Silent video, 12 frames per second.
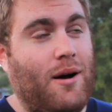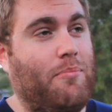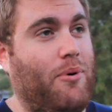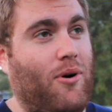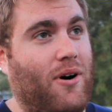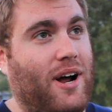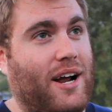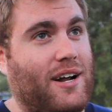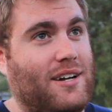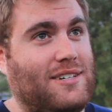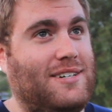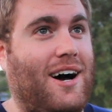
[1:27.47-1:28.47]
boy,
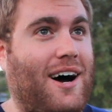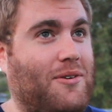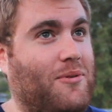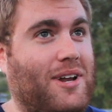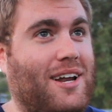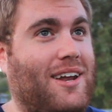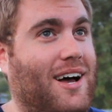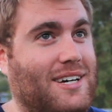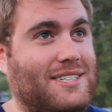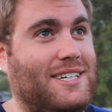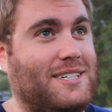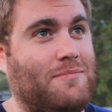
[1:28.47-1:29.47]
Todd really
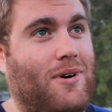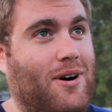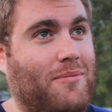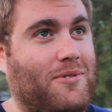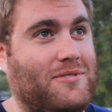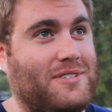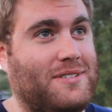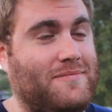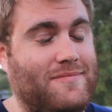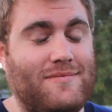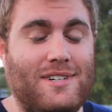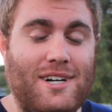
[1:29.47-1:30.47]
lost his marbles.
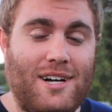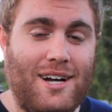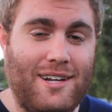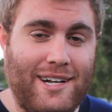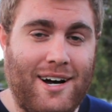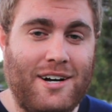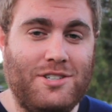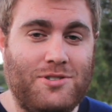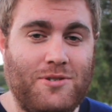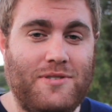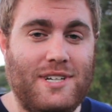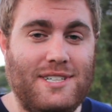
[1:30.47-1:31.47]
And the honest
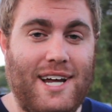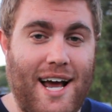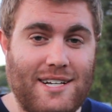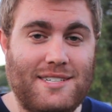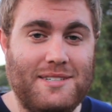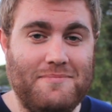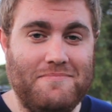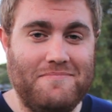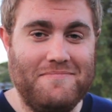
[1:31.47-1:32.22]
truth is yes.